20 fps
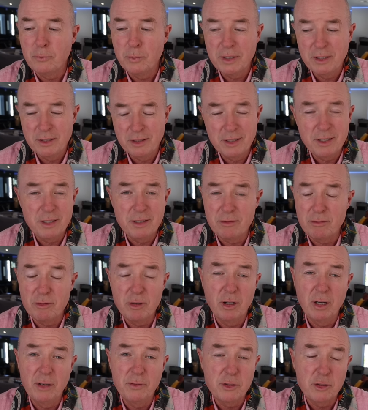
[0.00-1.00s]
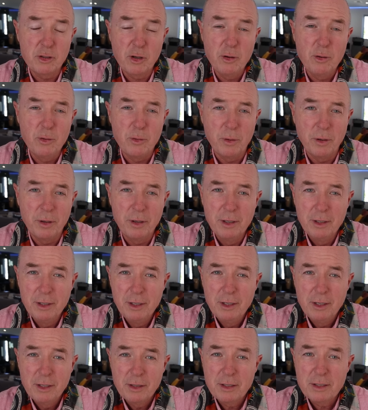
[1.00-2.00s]
of which these drivers earn,
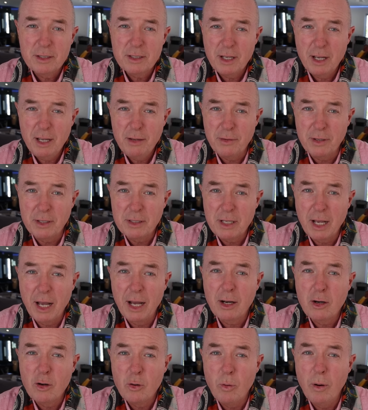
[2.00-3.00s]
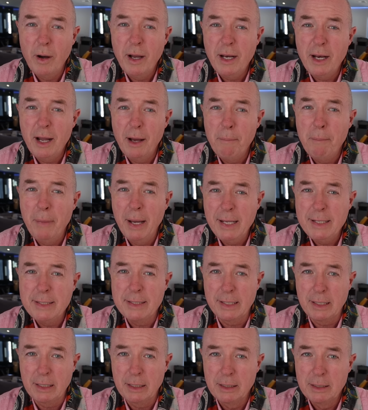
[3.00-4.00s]
the savings are quite
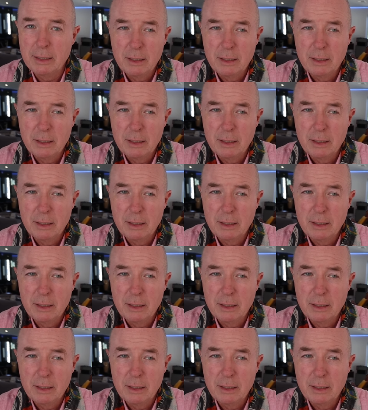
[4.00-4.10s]
amazing.